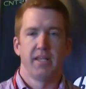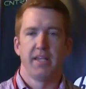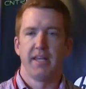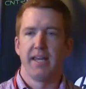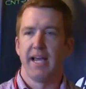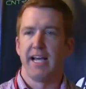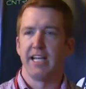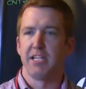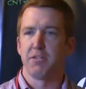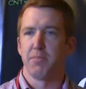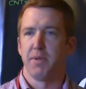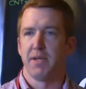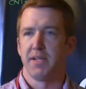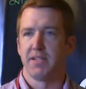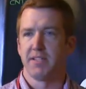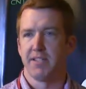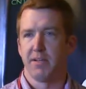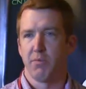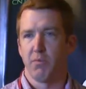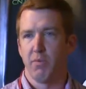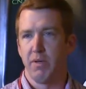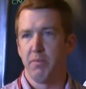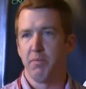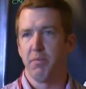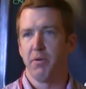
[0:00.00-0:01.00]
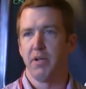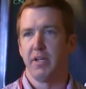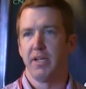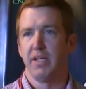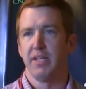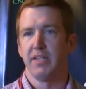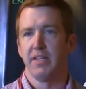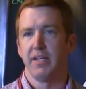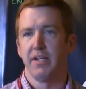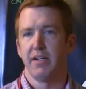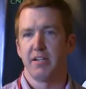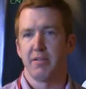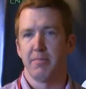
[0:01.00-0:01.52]
the aspects that we put
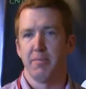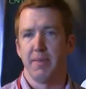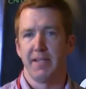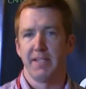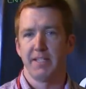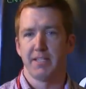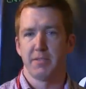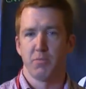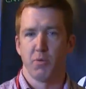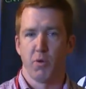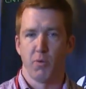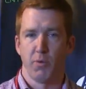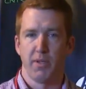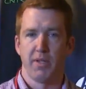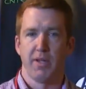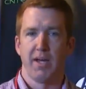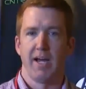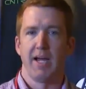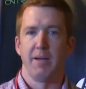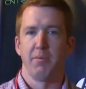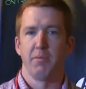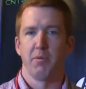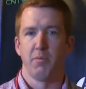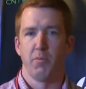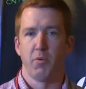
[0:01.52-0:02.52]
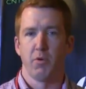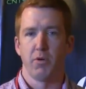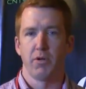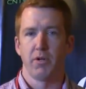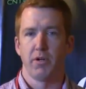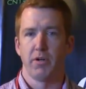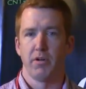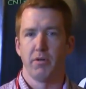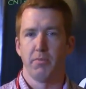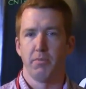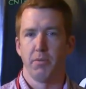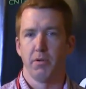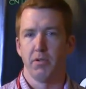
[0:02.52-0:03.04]
in there to make this more reliable, more
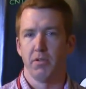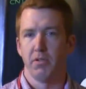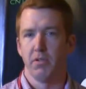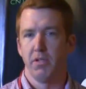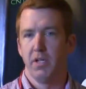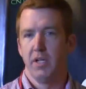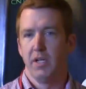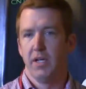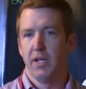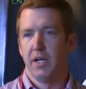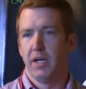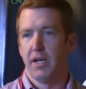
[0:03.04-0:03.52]
durable.